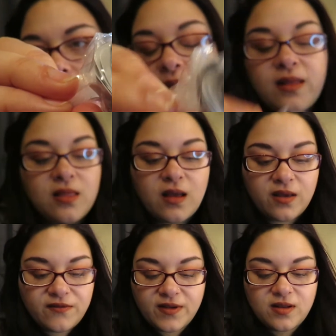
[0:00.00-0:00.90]
I,
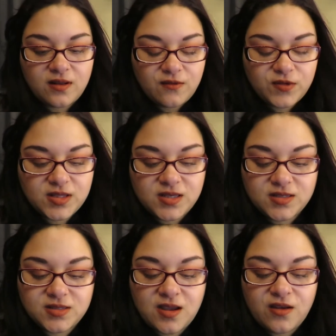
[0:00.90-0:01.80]
I fell in love with
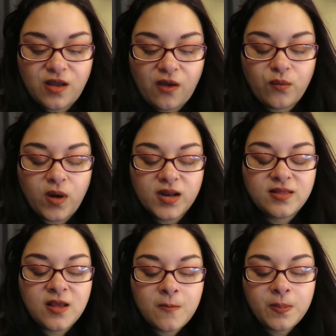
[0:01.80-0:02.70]
these. I, I wanted
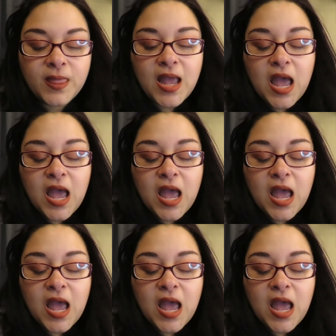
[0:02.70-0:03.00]
them.